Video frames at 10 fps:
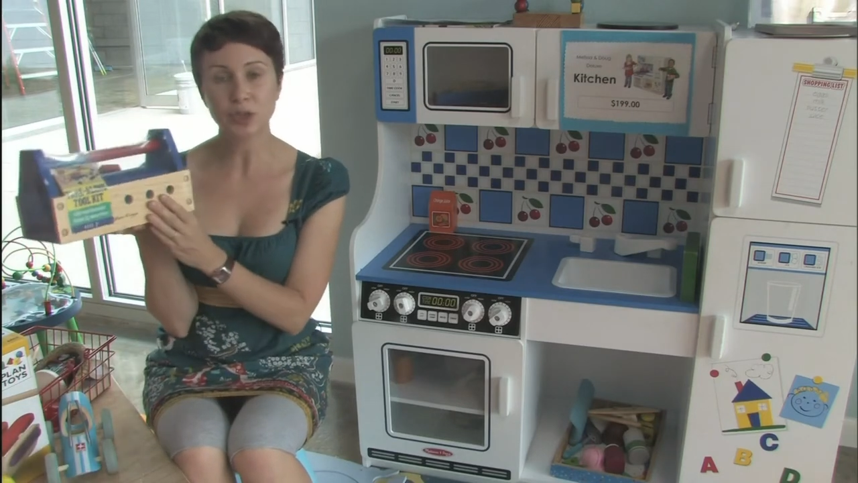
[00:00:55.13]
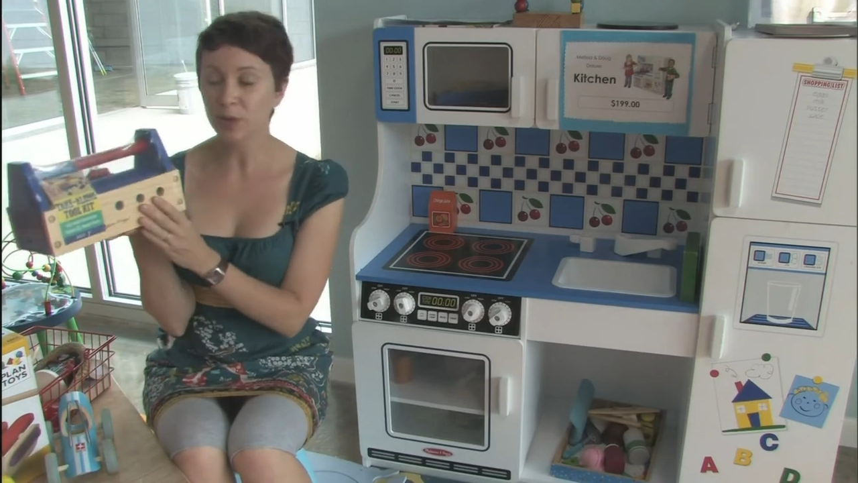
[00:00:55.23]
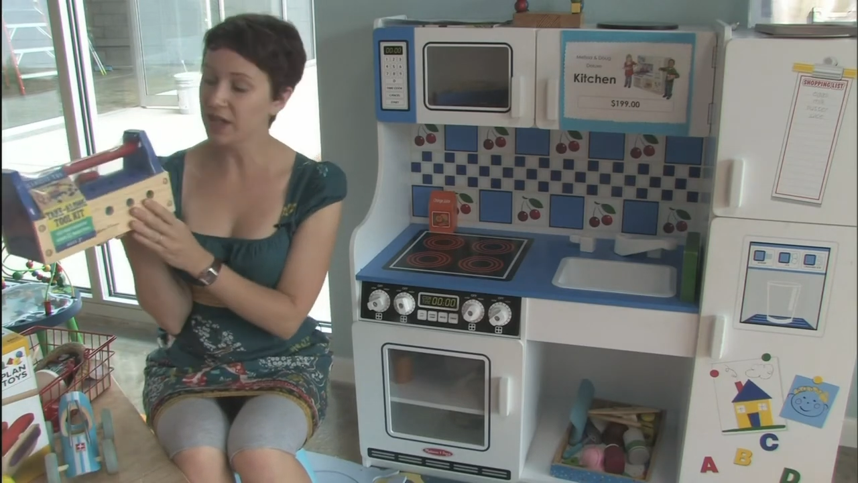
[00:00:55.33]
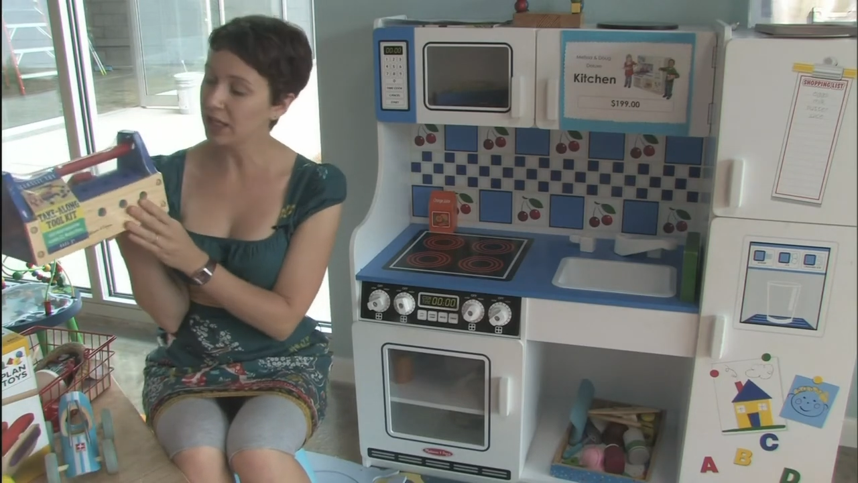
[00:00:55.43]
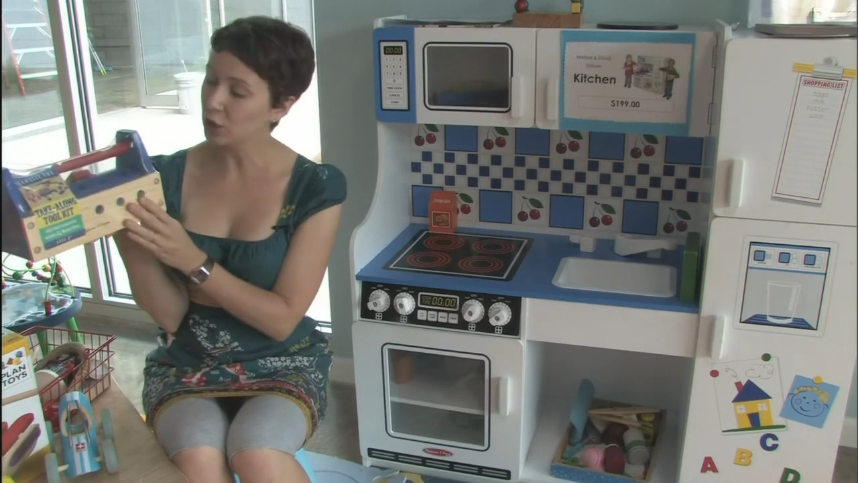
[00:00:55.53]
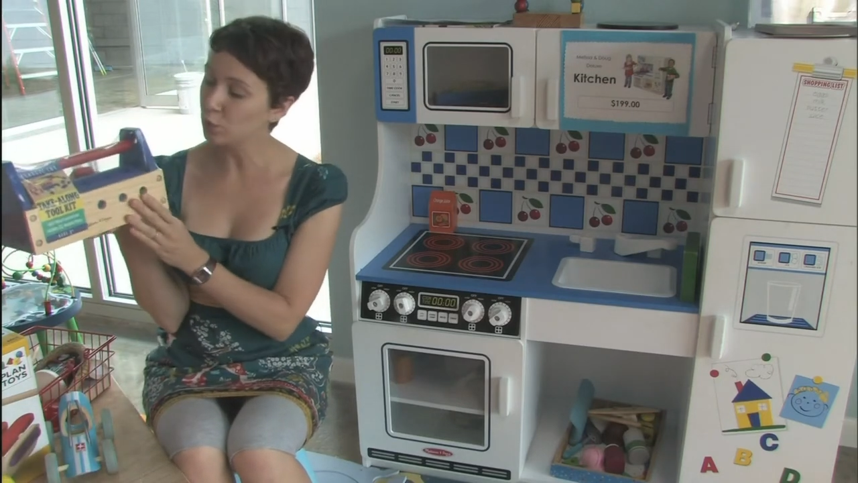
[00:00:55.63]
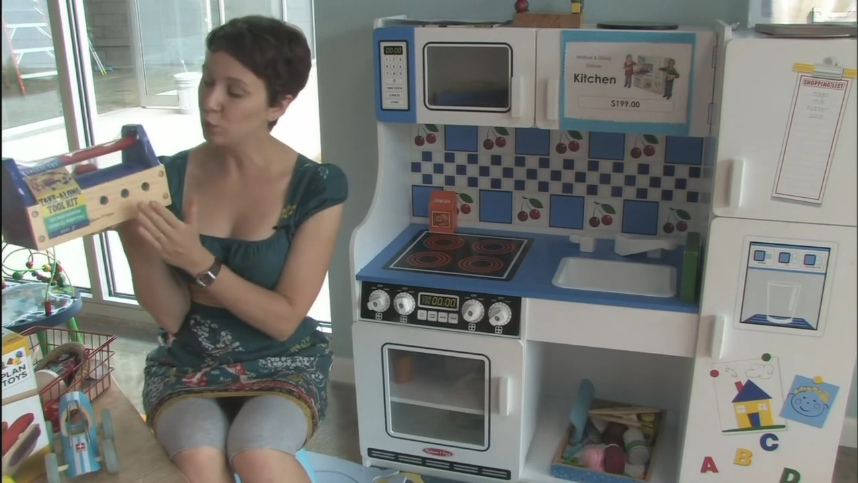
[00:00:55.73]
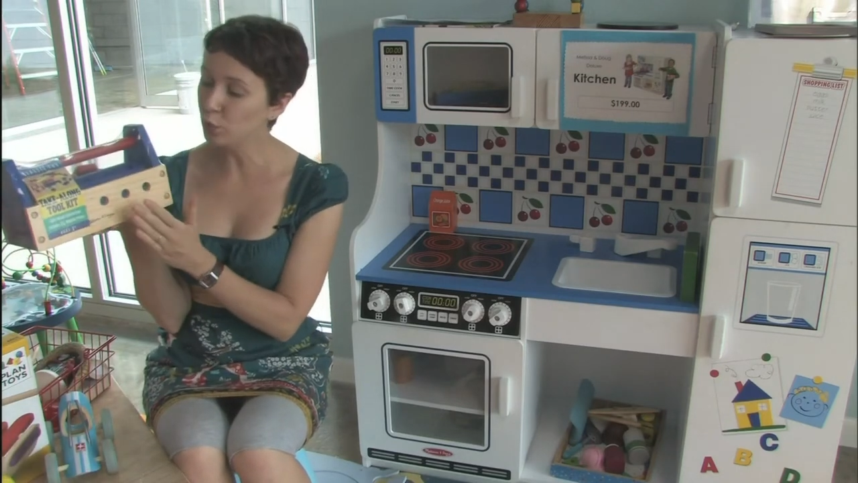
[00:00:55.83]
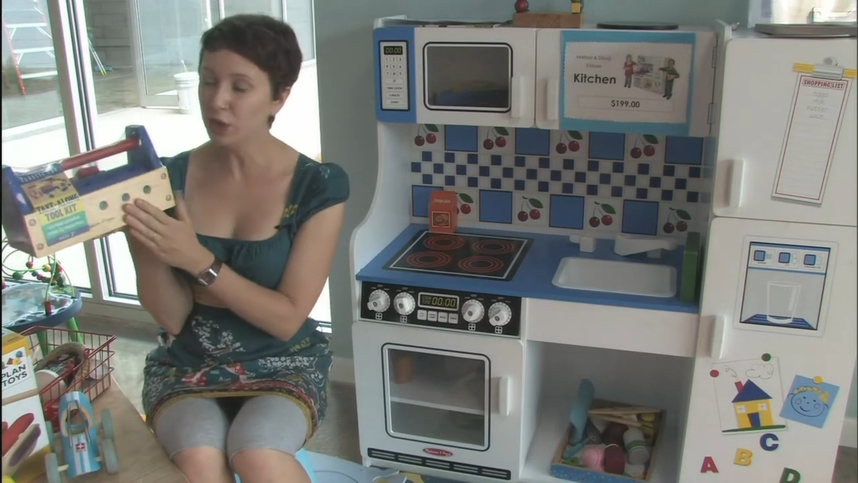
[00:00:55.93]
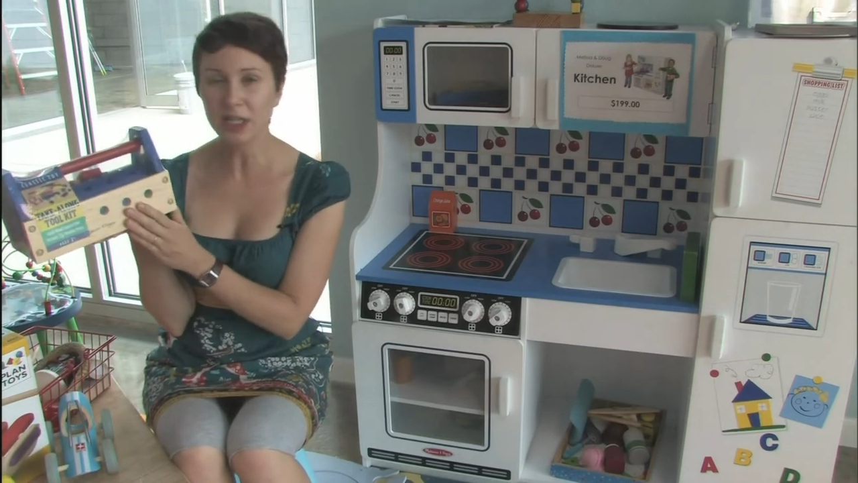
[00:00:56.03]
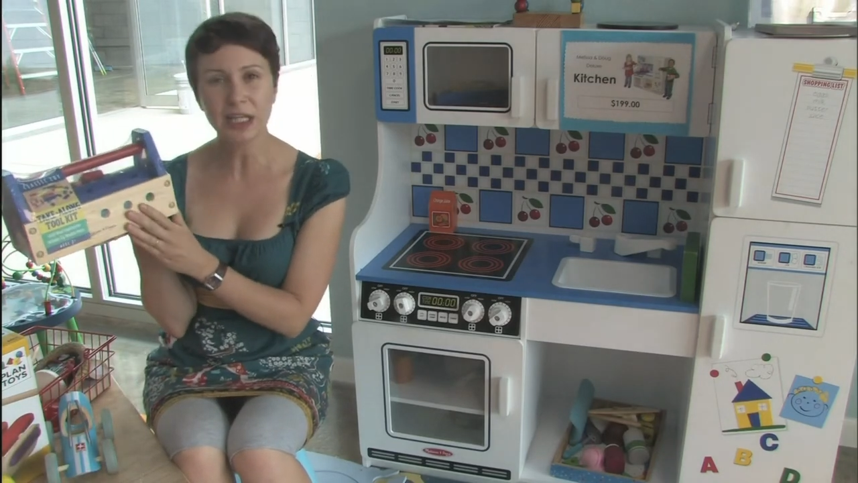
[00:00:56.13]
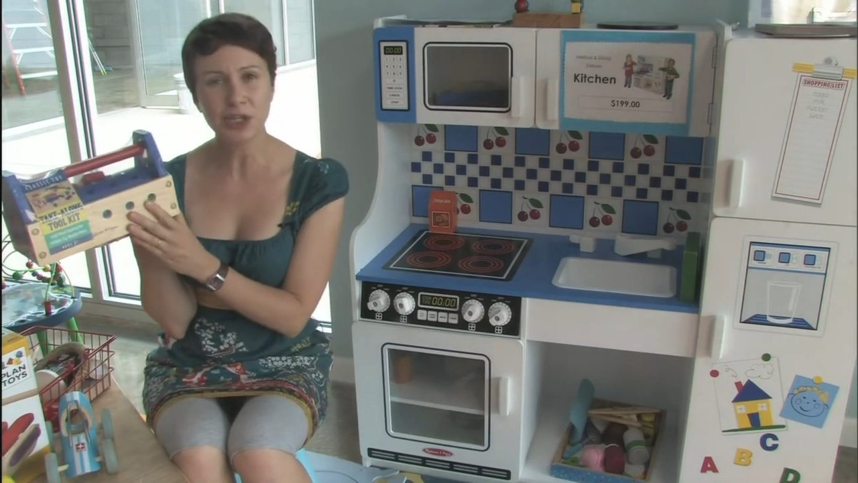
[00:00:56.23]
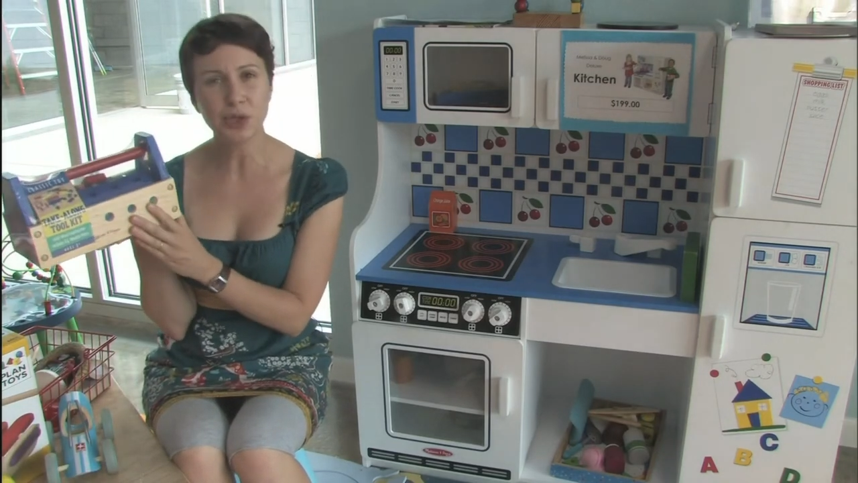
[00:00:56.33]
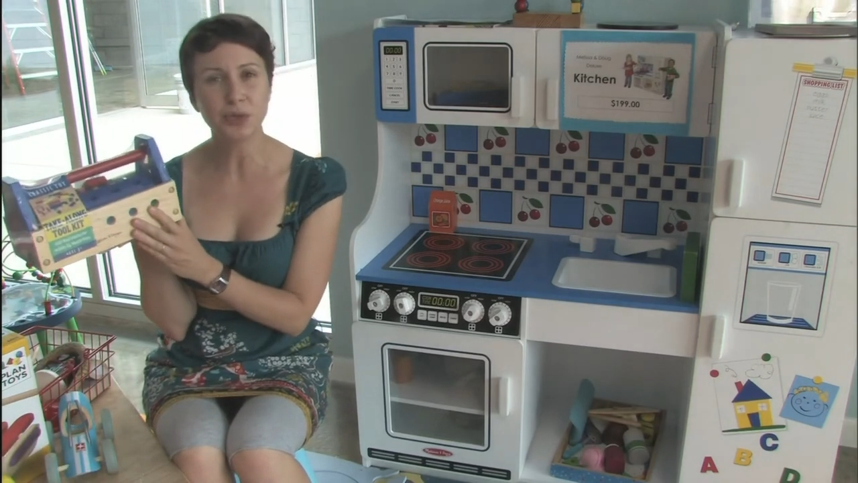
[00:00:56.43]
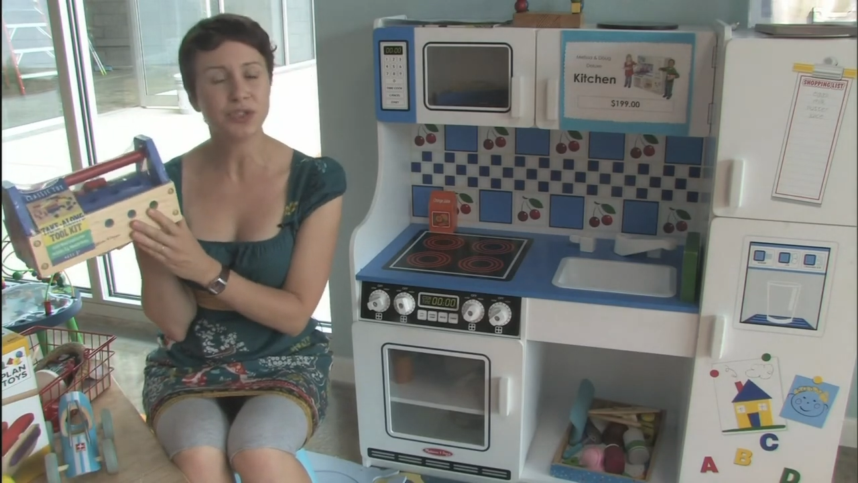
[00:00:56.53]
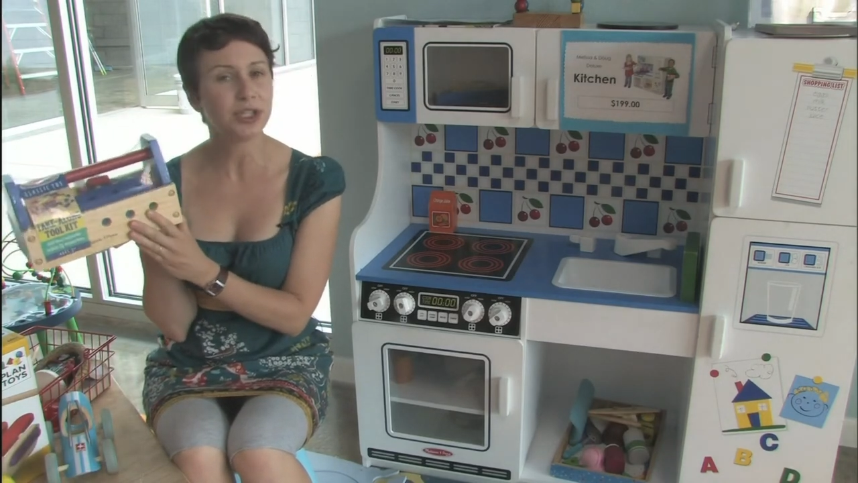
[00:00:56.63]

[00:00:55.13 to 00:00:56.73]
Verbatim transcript: where they can really use